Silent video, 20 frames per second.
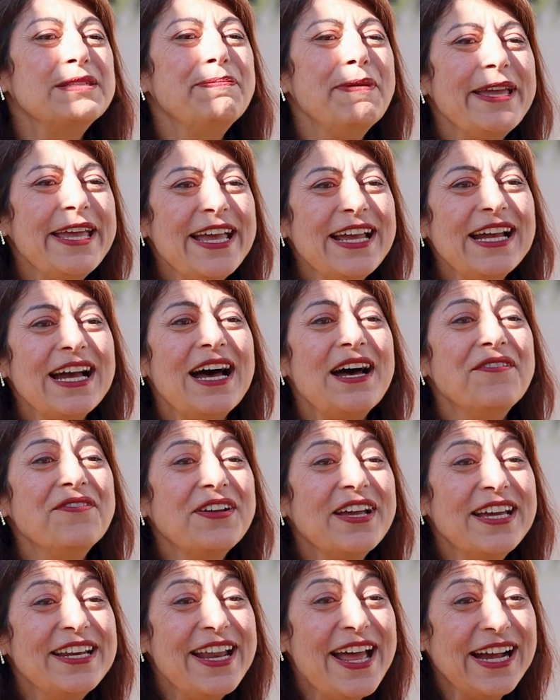Speaking
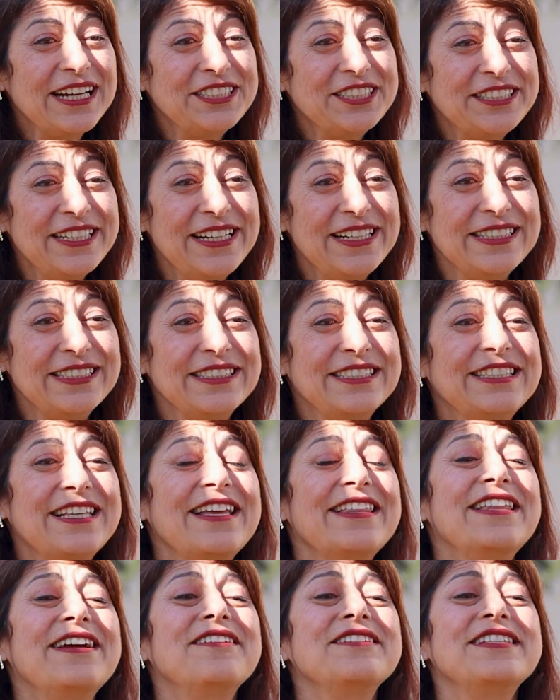of connections,
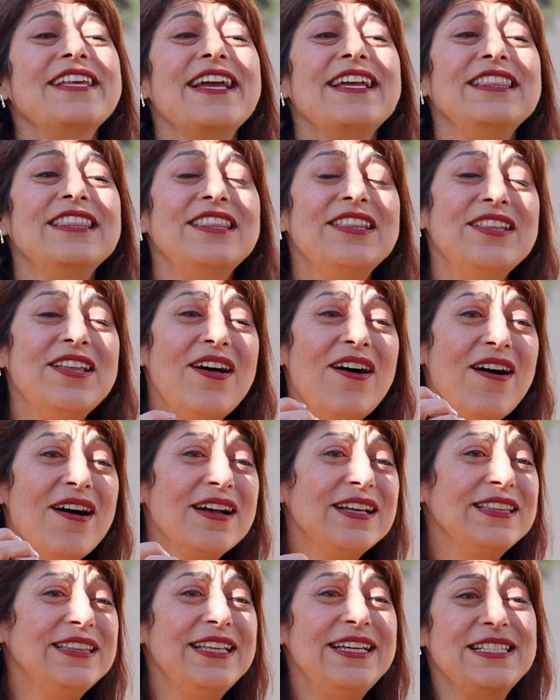there's a
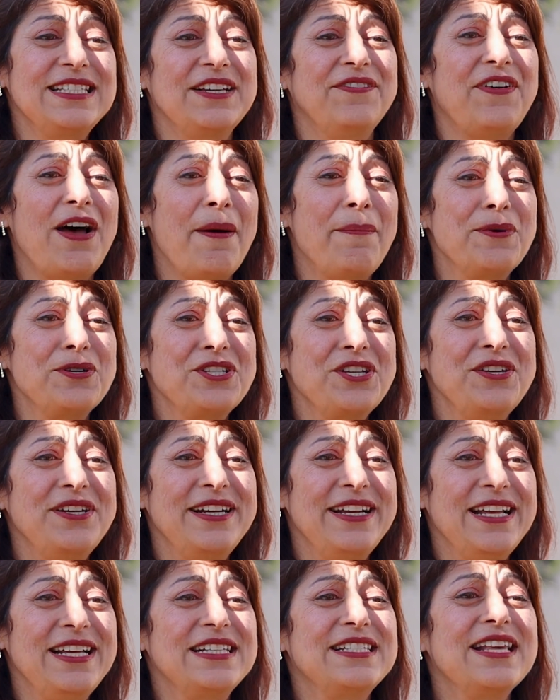long list of
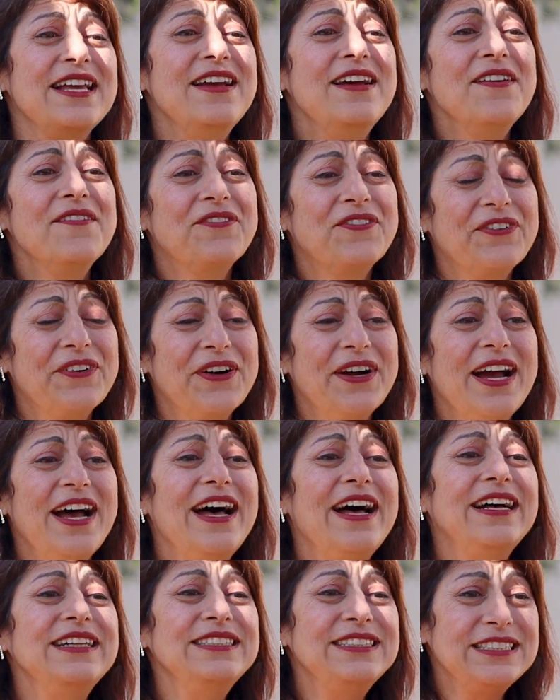opportunities for
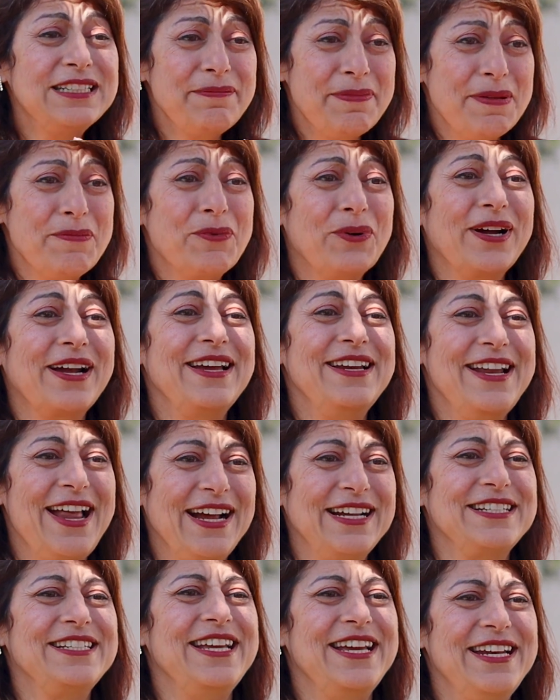us to be more
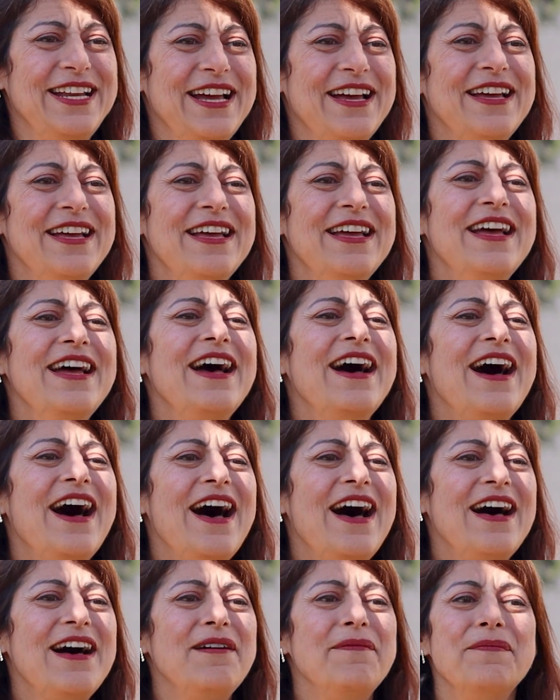connected.
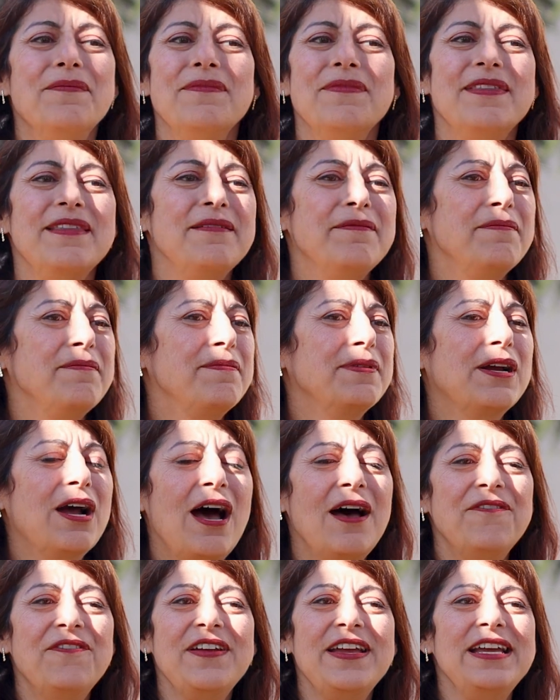Um,
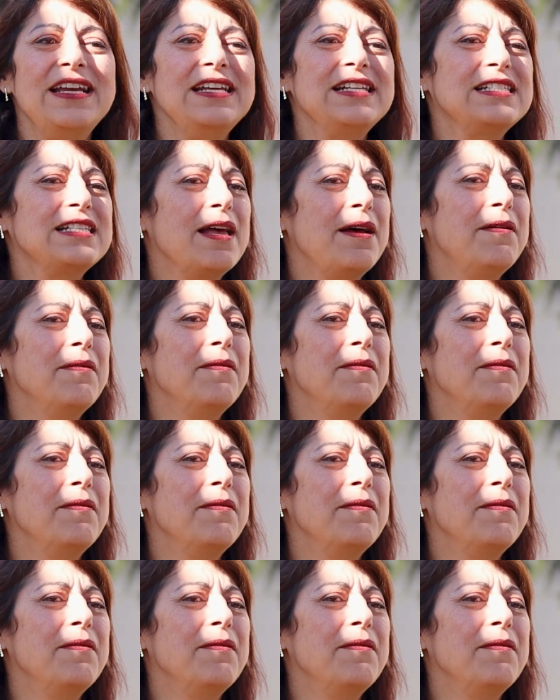coffees,